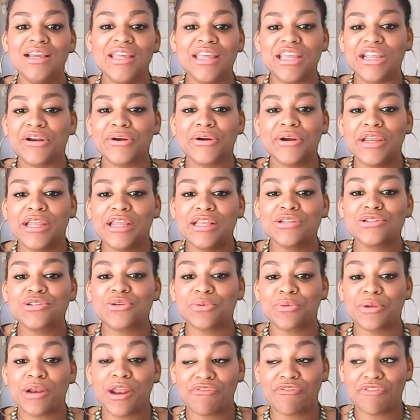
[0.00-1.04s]
earrings or
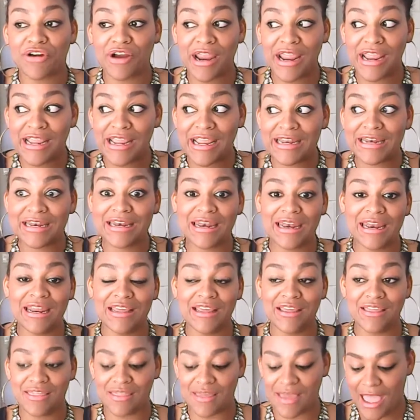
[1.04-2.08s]
whatever in
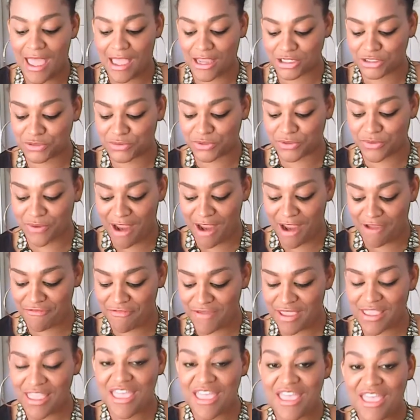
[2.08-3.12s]
the actual
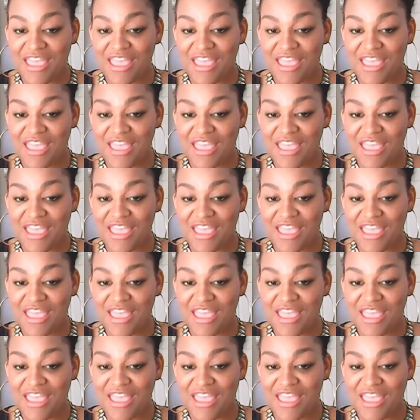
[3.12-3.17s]
graphic